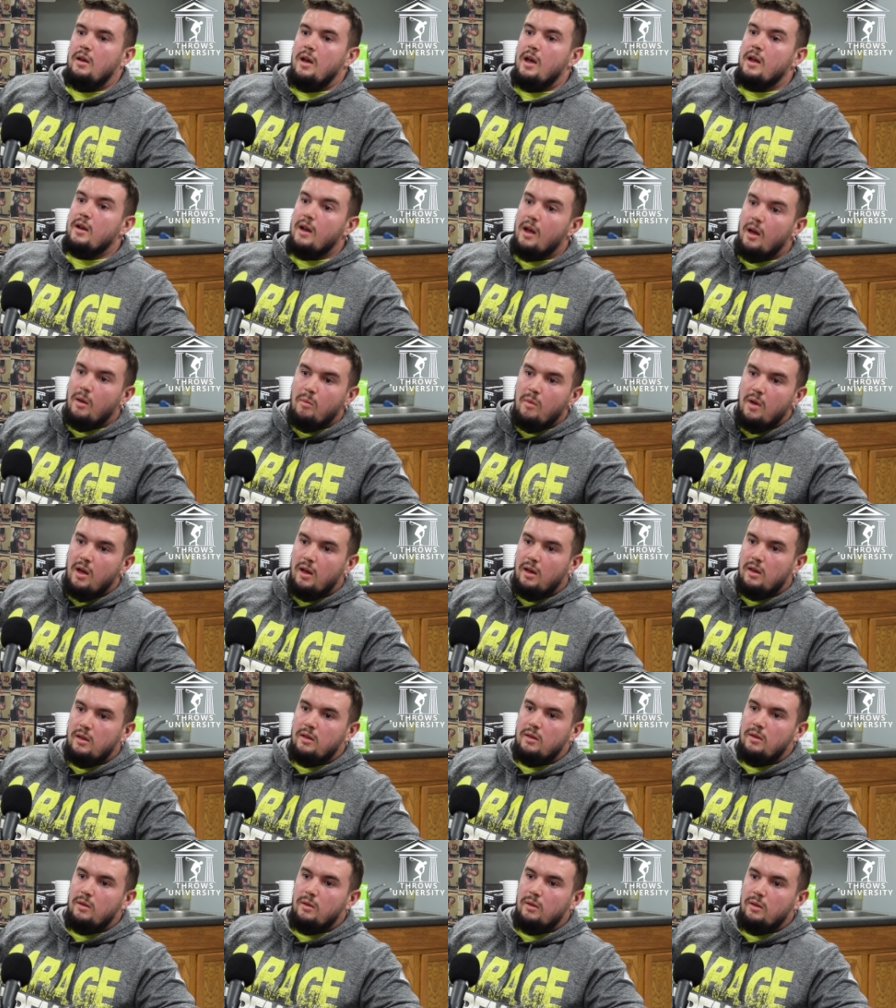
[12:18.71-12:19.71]
and now Matt
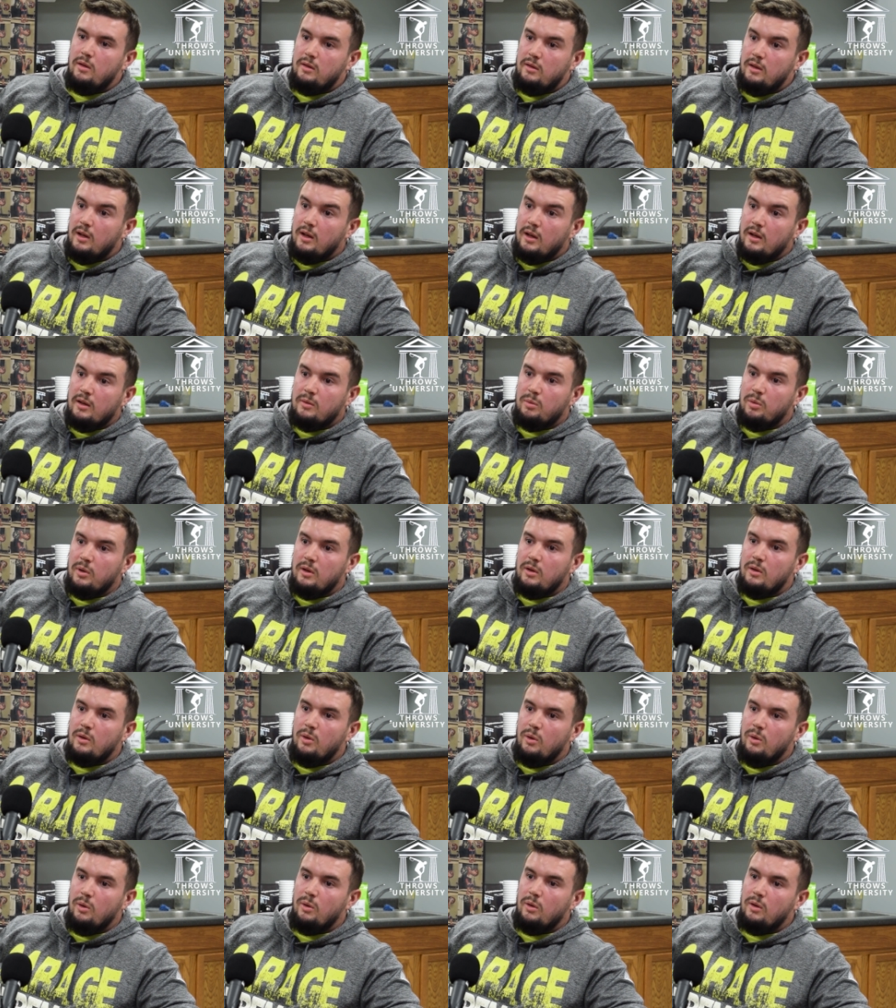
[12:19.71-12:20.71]
Tholis. Like it's been
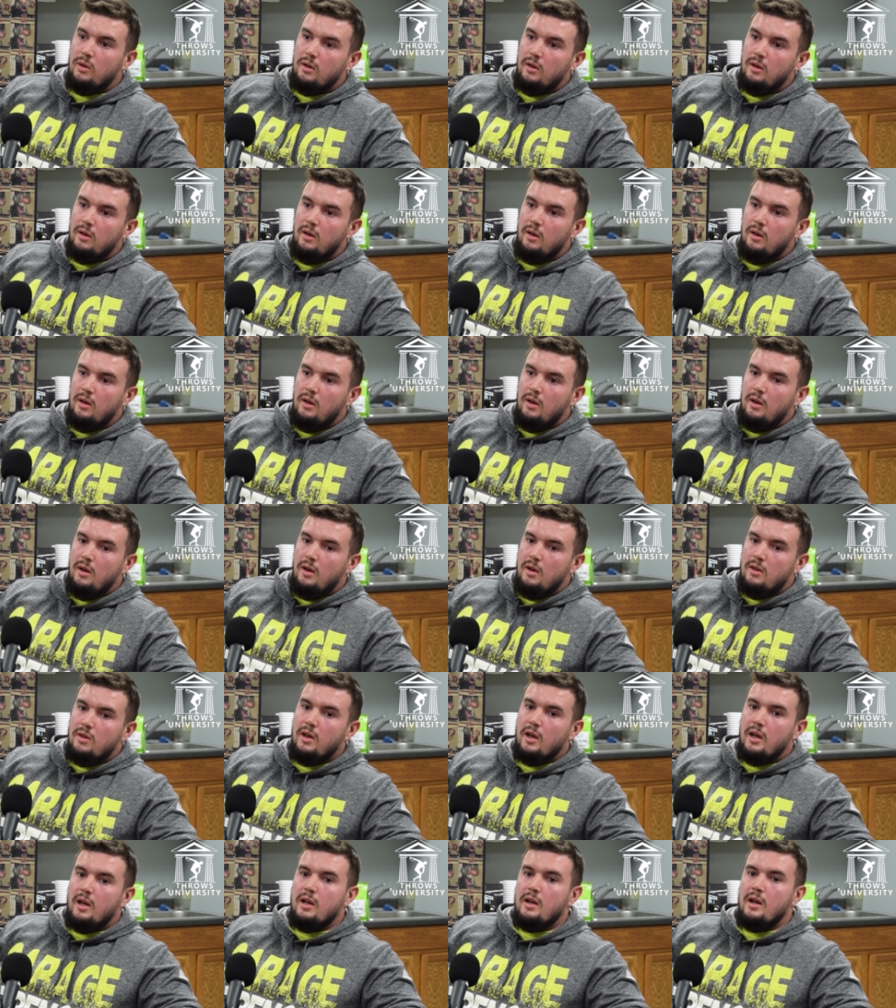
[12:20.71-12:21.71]
cool,
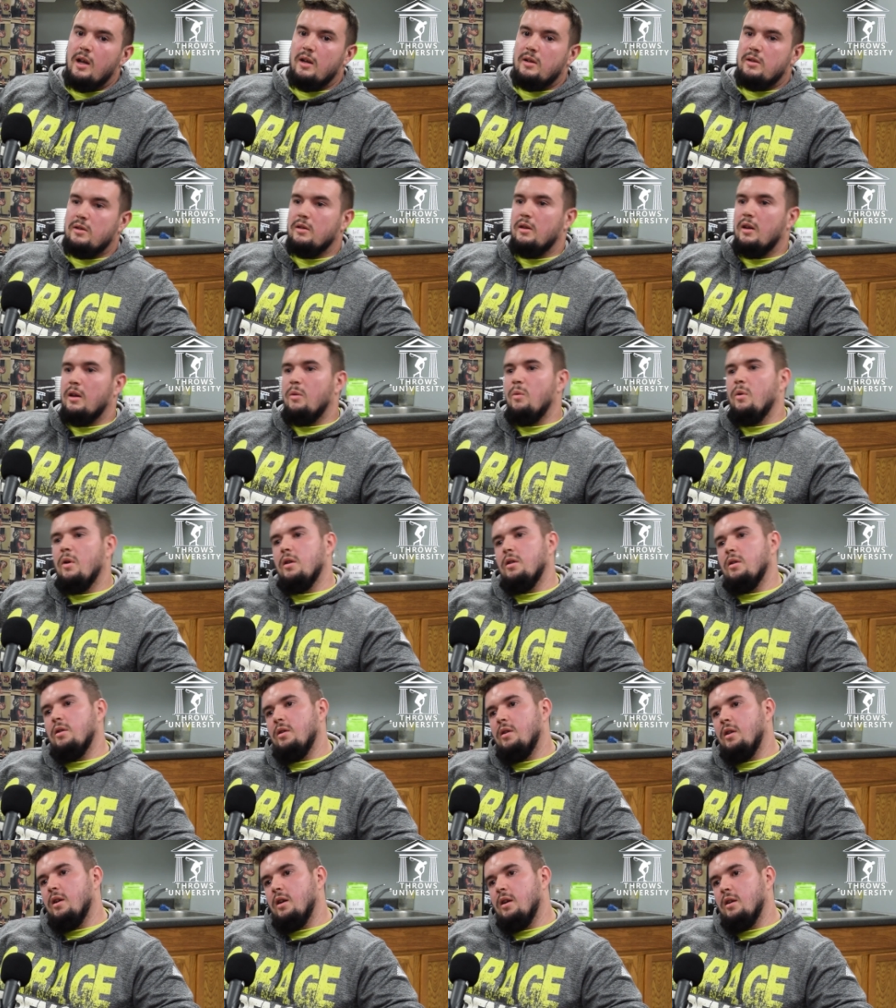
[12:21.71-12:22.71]
the connection, like whether
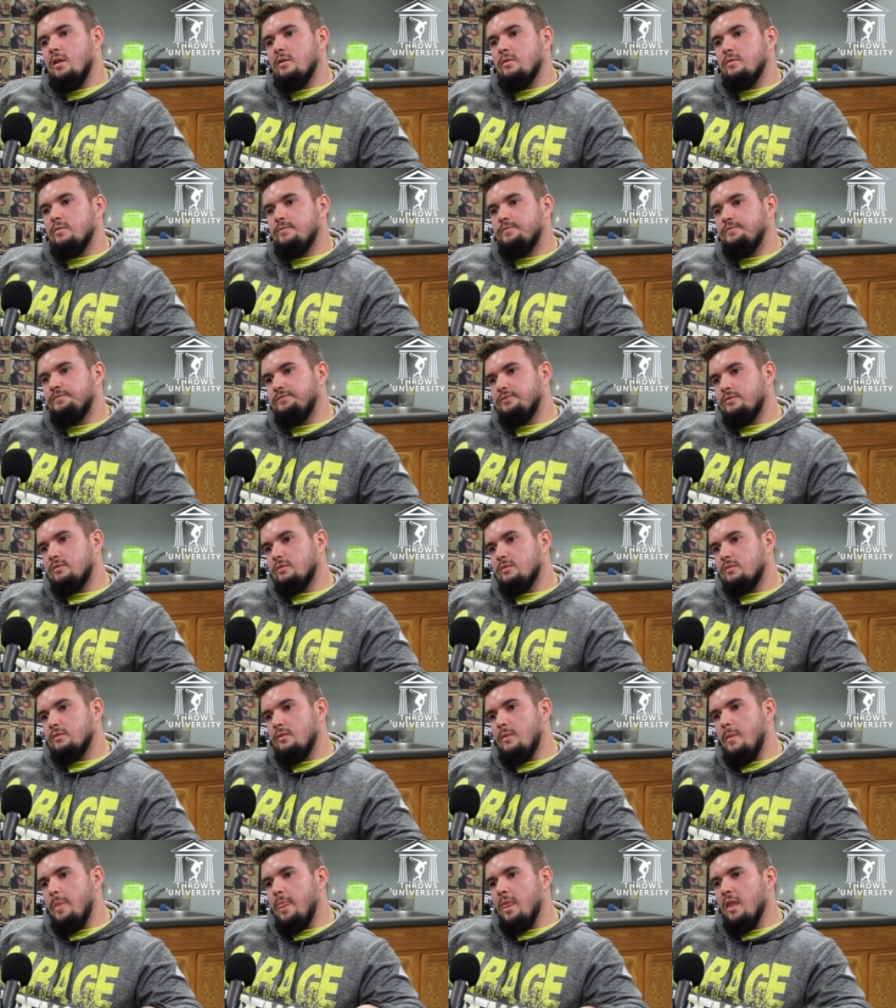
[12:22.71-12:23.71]
or not
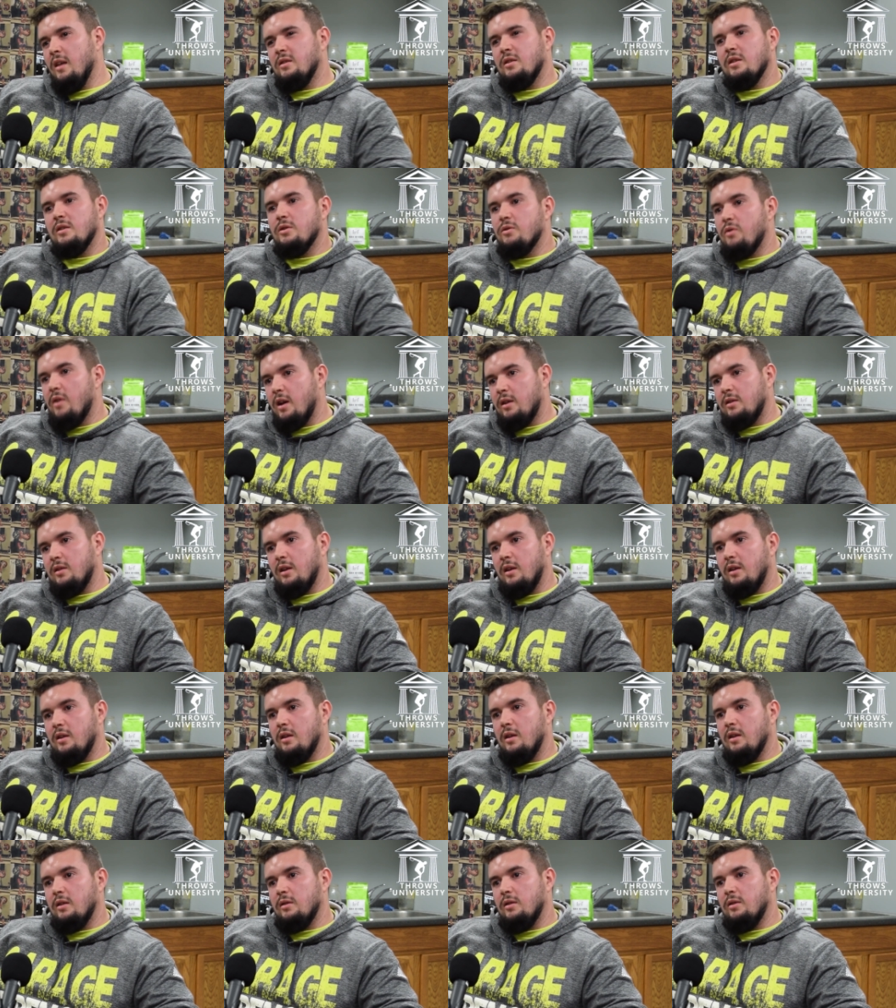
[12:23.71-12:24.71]
it's like directly
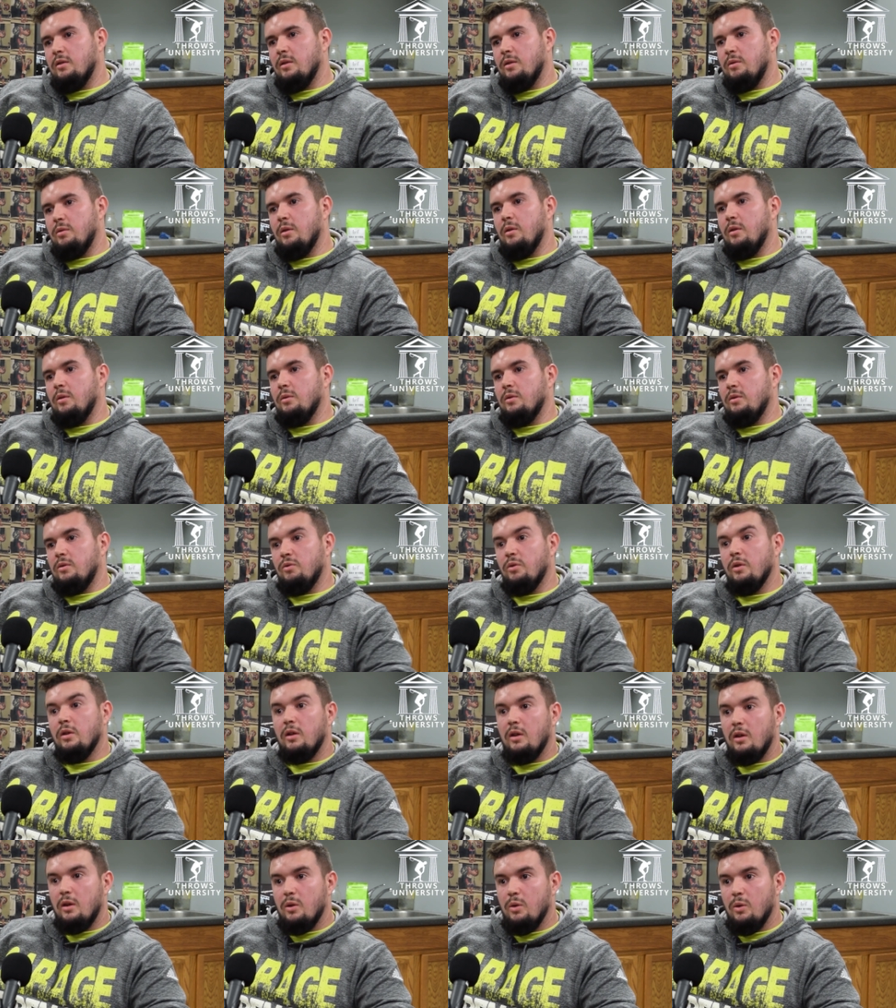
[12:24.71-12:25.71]
connected to throwing was
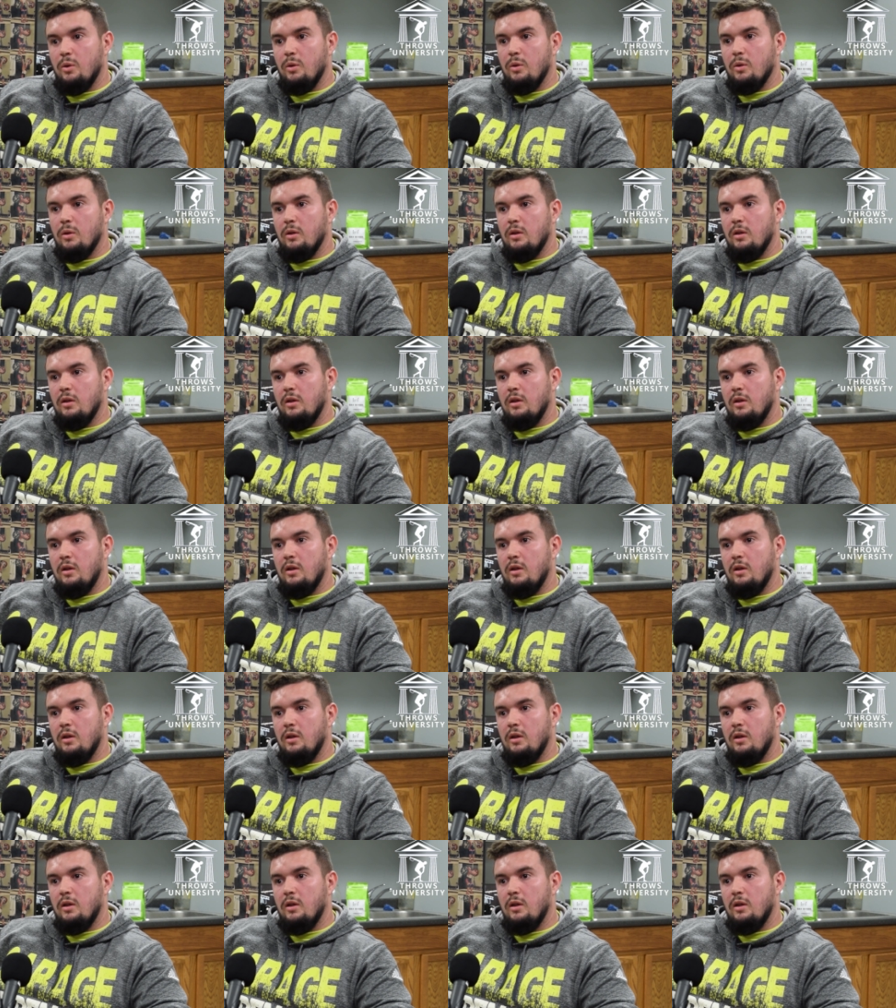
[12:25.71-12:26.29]
really cool,